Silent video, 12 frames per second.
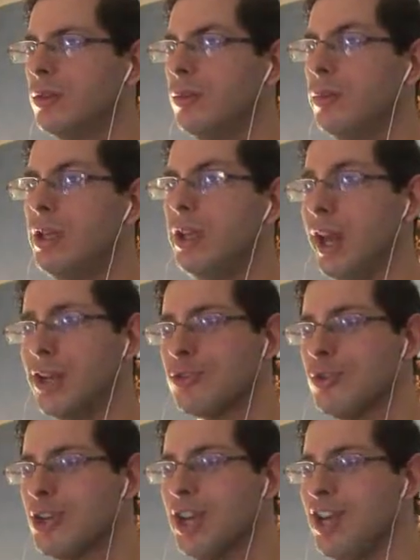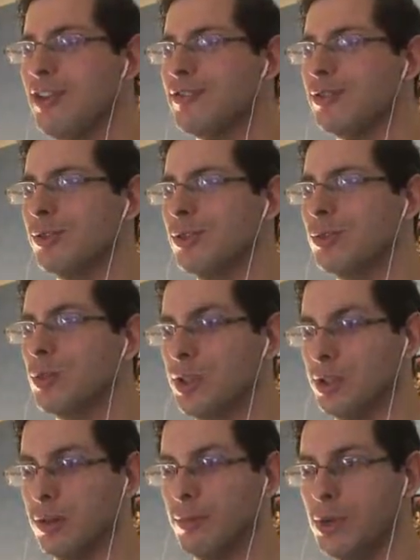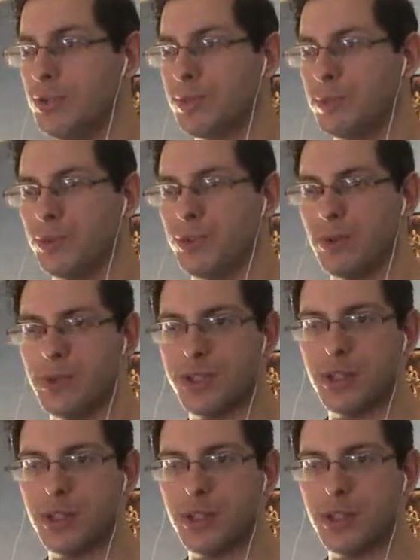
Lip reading: Be extra careful when there are multiple zombies